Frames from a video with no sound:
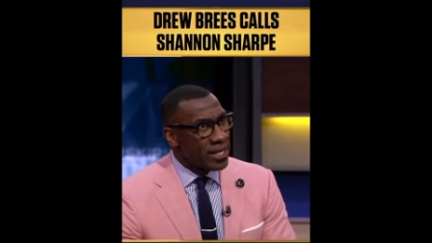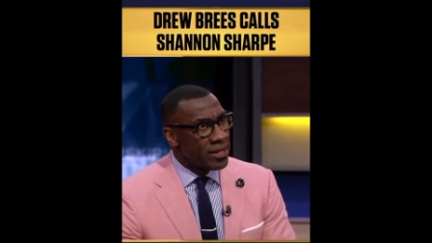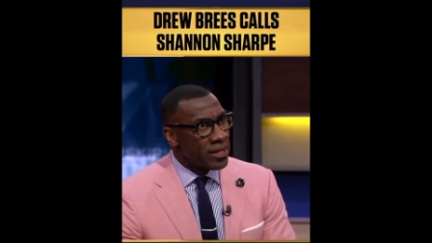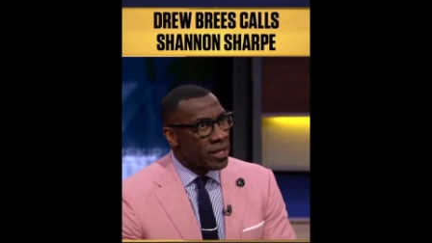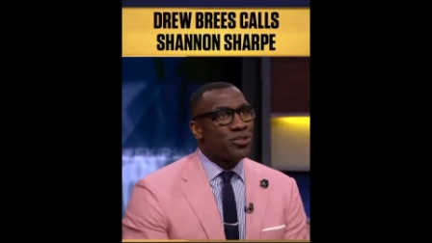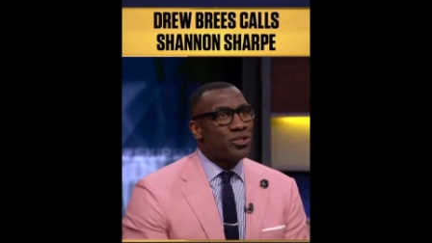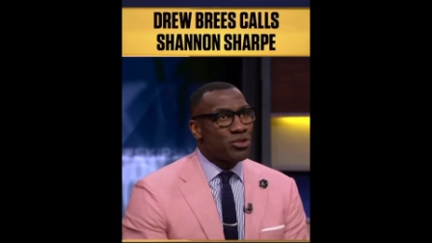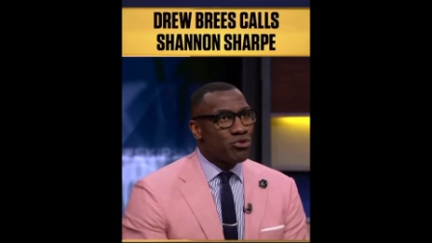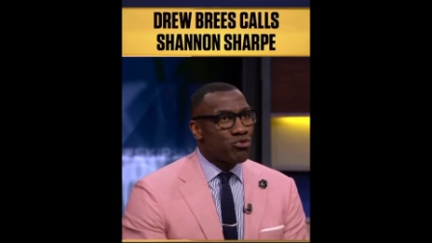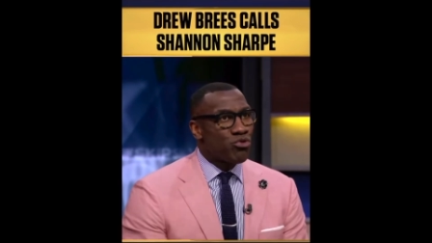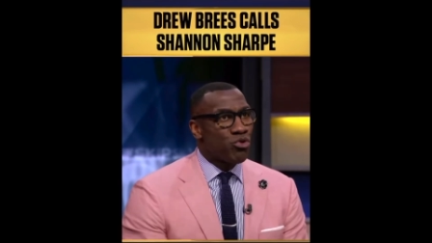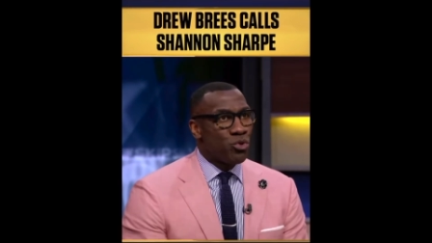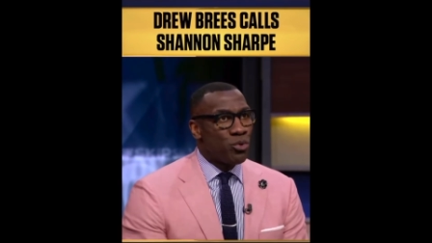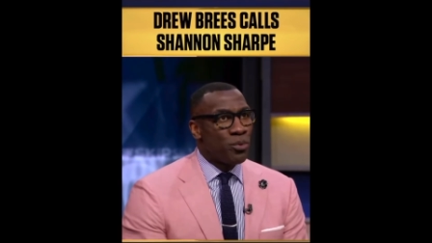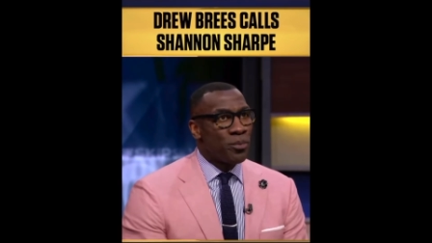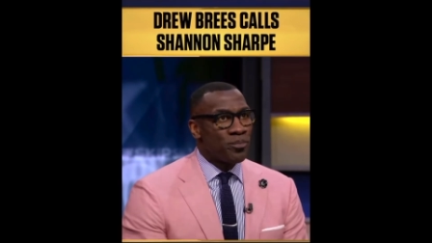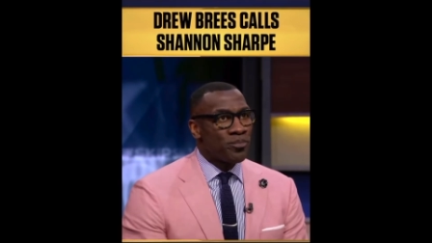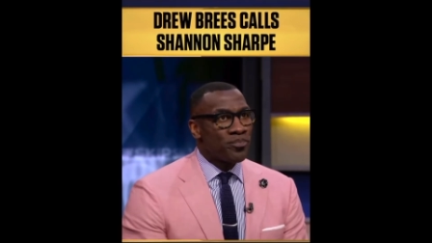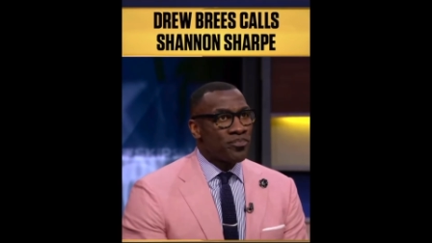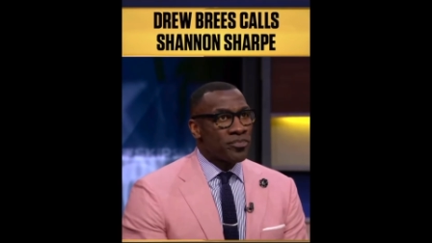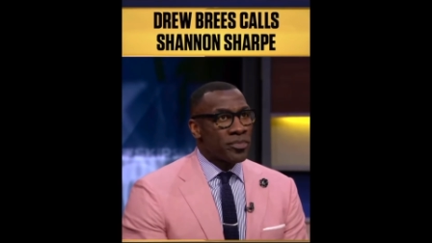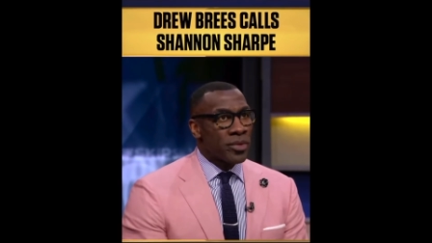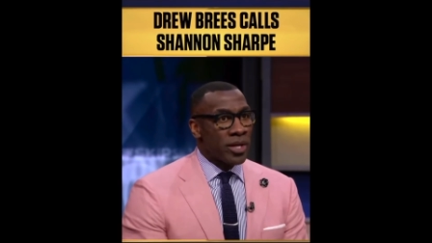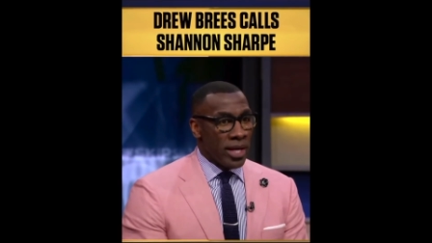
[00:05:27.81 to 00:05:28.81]
I said, Drew,
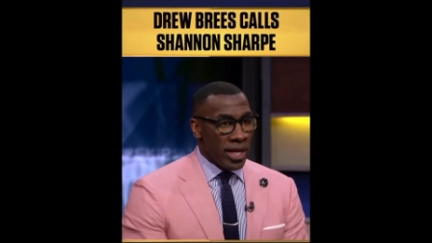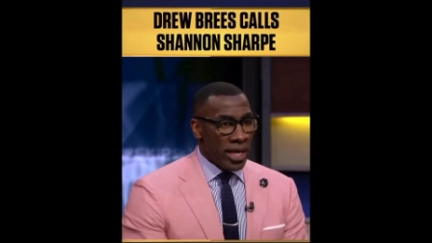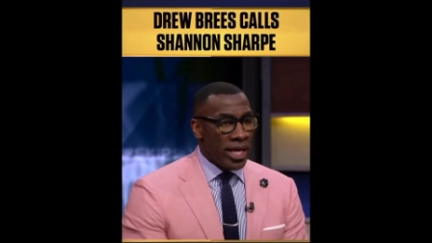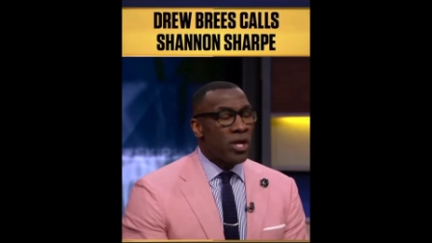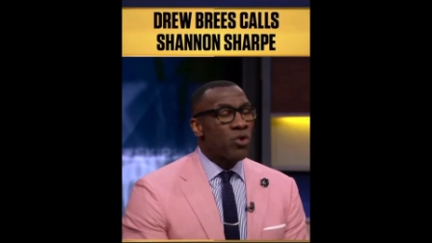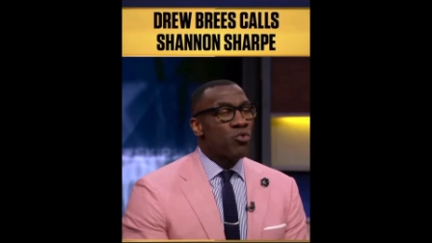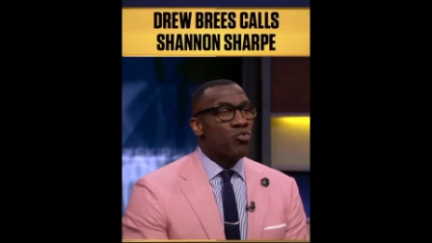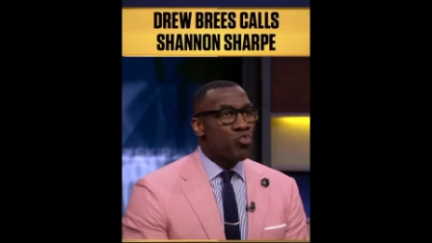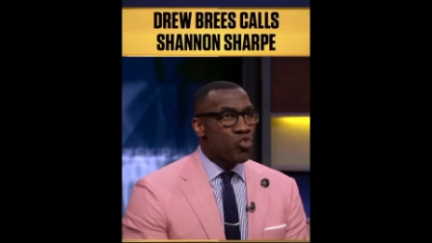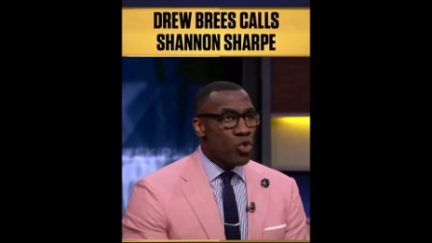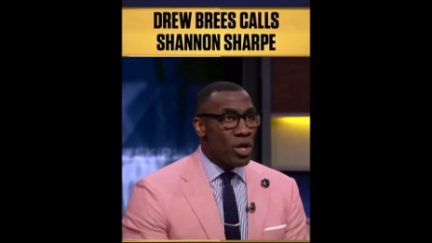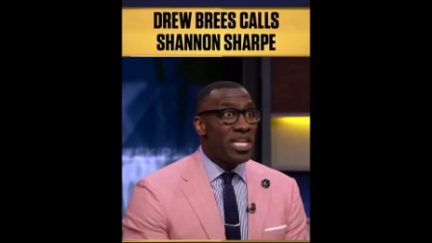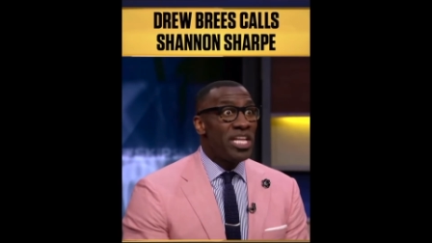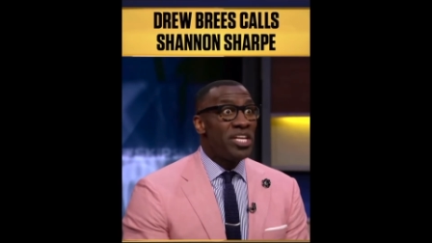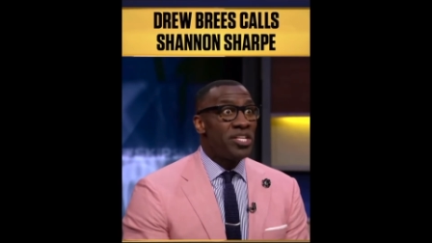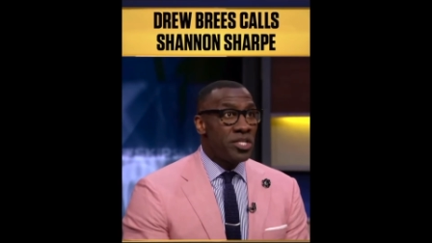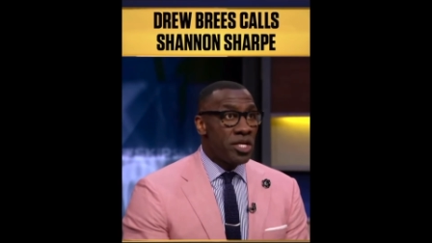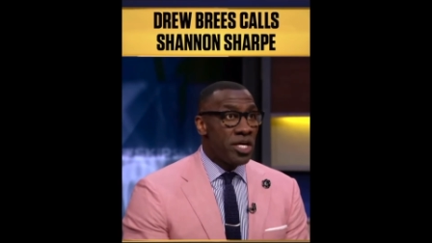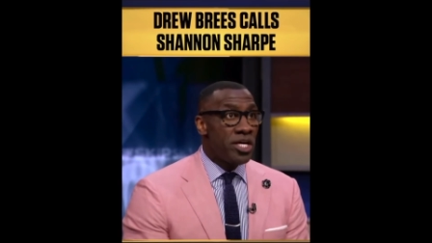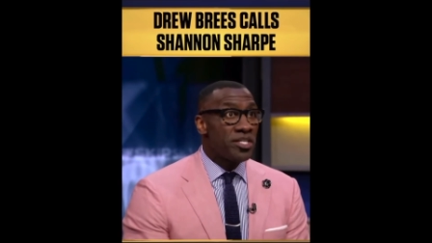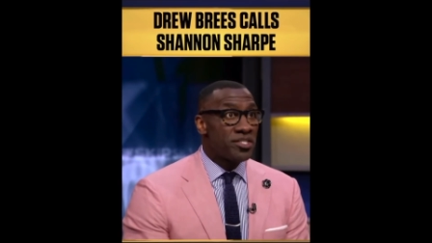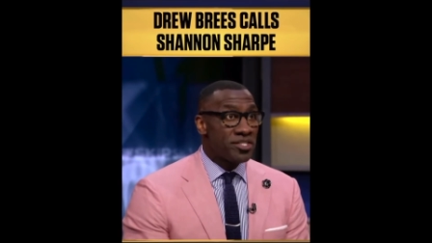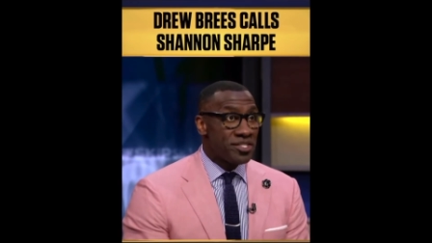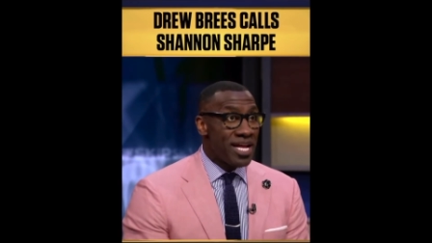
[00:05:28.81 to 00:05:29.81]
it really
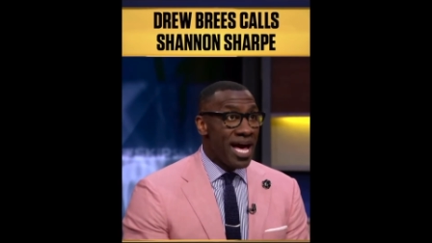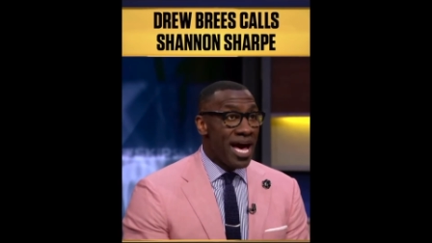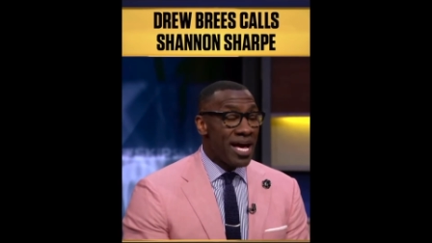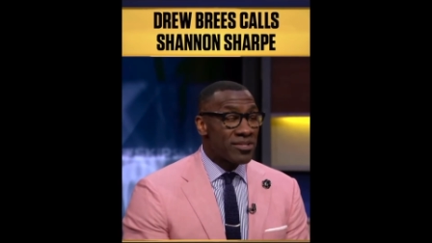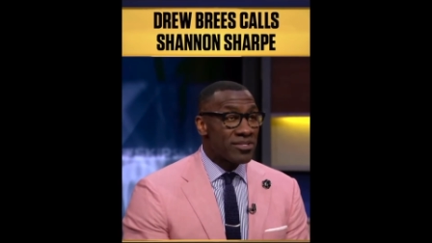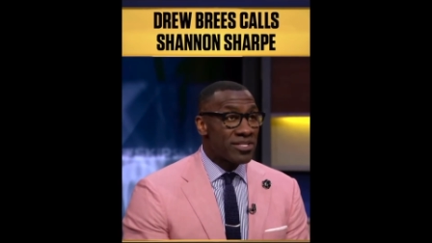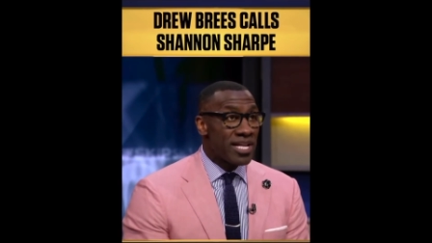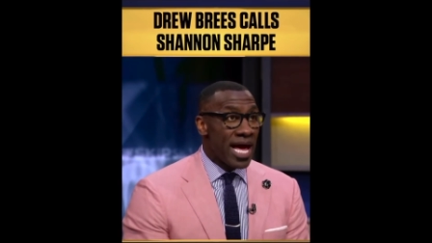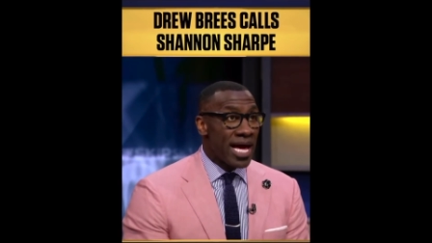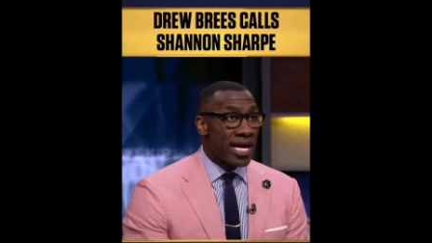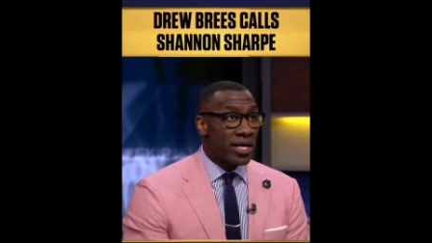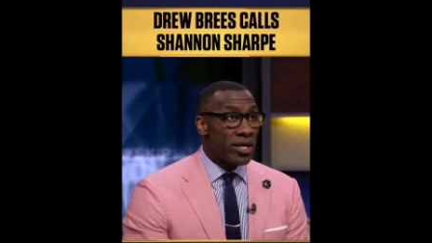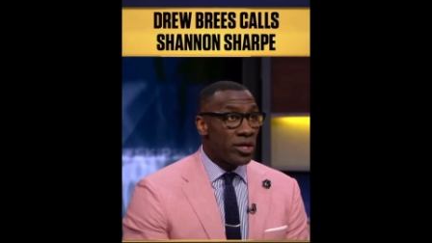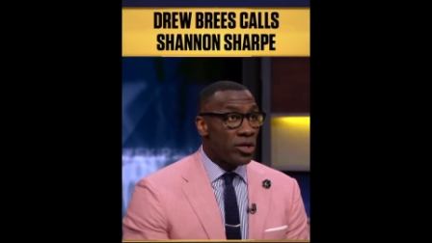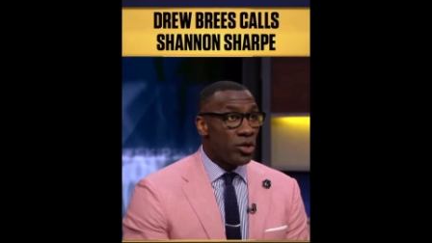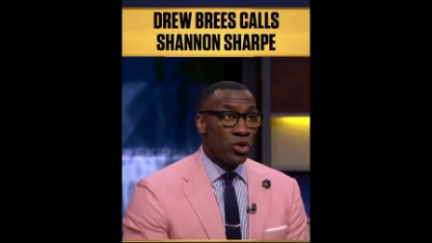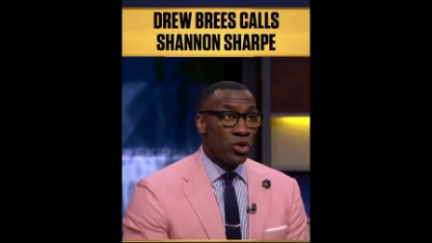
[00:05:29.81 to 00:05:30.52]
does sound like